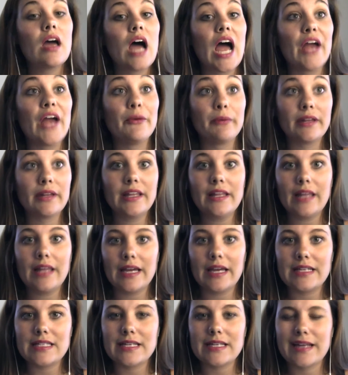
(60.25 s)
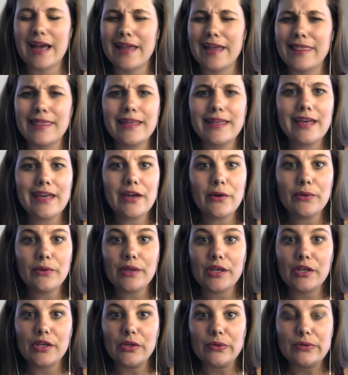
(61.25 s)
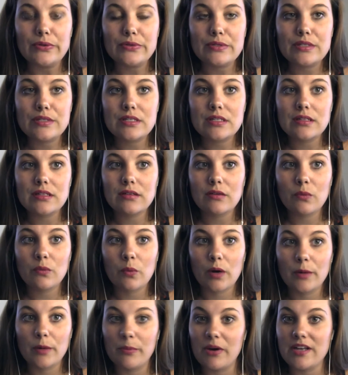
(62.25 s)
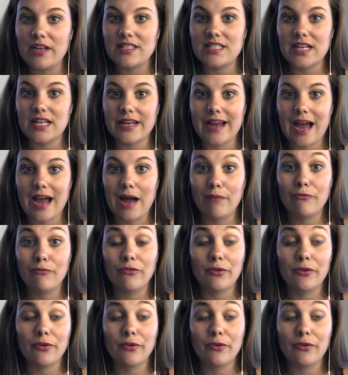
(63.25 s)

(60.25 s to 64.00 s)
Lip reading: I really liked it. I think I only used WordPress.com for